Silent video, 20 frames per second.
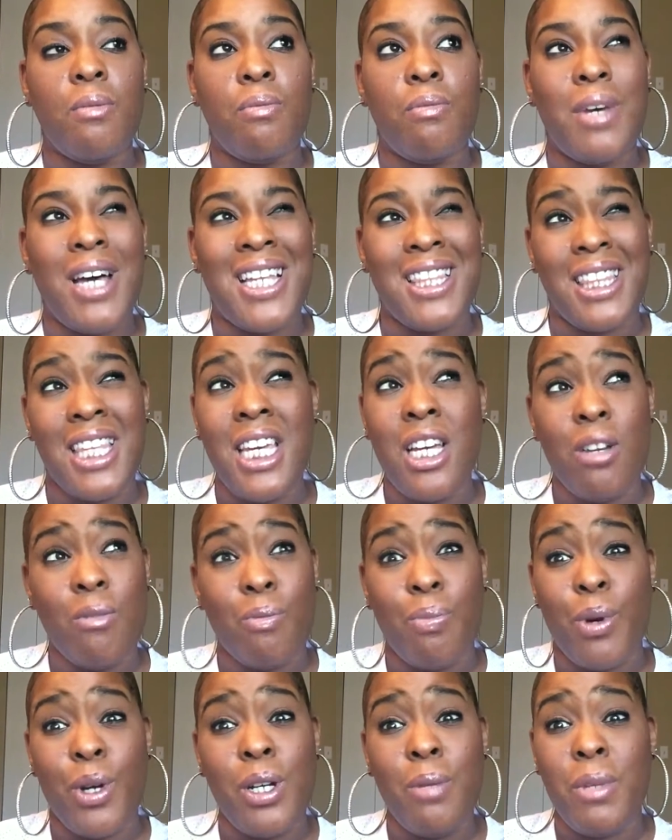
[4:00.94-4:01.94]
I think
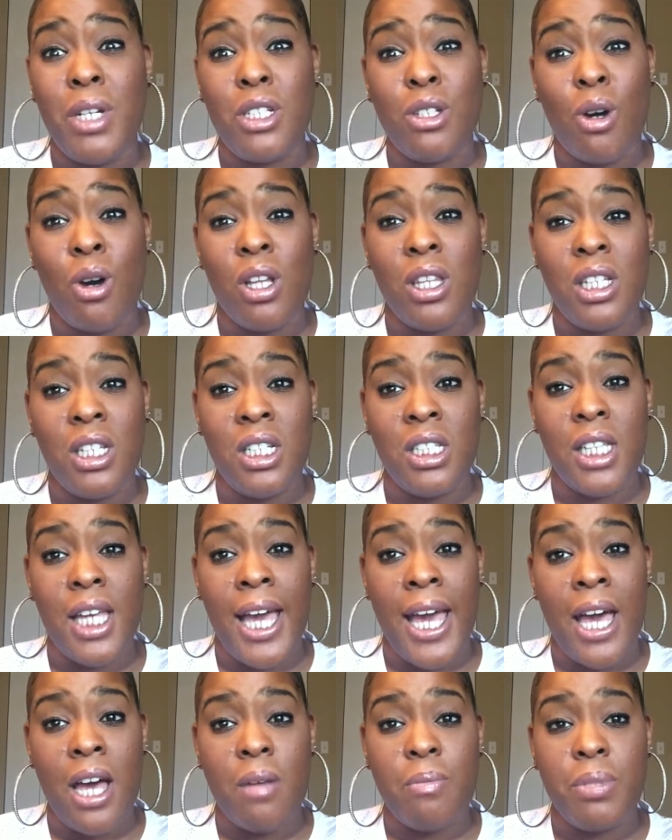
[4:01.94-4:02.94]
pretty much all of these
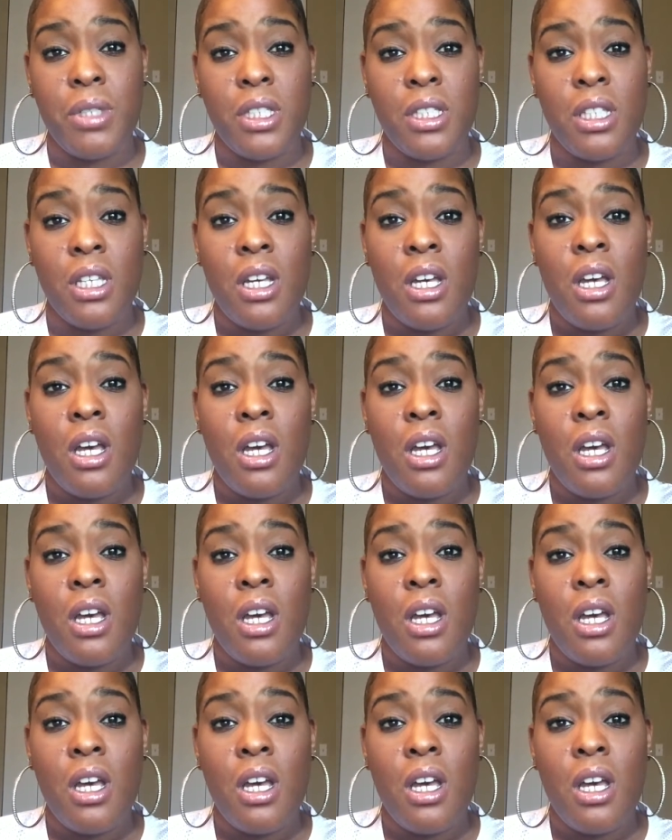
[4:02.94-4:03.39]
apps